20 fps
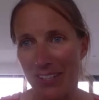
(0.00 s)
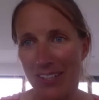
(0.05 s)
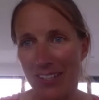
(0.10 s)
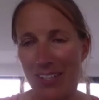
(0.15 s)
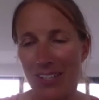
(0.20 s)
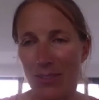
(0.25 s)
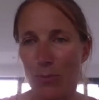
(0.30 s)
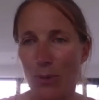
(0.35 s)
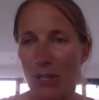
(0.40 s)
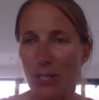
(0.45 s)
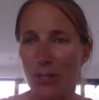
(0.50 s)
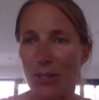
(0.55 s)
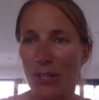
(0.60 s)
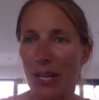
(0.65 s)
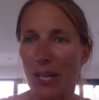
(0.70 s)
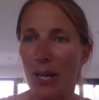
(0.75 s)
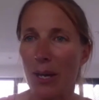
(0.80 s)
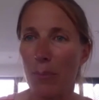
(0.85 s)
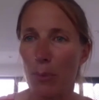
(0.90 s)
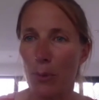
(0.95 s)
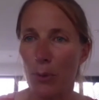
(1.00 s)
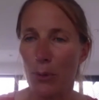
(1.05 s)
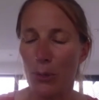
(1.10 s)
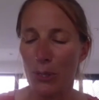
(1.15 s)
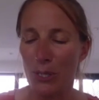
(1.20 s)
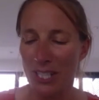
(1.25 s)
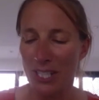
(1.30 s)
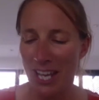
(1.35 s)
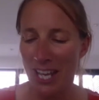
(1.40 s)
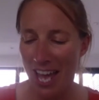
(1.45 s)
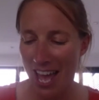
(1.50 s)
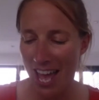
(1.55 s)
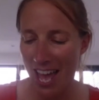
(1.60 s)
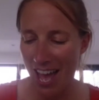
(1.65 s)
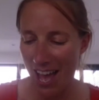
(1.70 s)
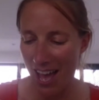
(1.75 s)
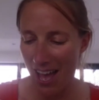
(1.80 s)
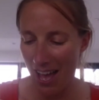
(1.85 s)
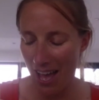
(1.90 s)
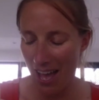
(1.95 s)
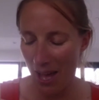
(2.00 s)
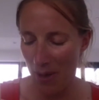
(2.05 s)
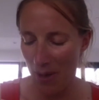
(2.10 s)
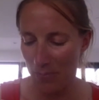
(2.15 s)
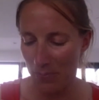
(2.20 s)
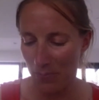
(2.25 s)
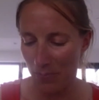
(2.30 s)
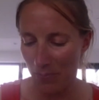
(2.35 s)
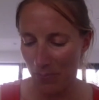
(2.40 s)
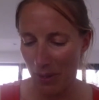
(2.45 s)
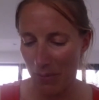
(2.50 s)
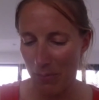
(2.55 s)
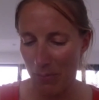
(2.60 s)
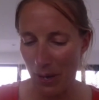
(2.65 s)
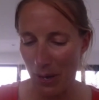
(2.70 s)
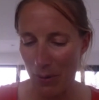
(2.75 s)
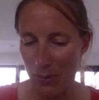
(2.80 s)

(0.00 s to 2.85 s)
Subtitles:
because we're doing it abroad. But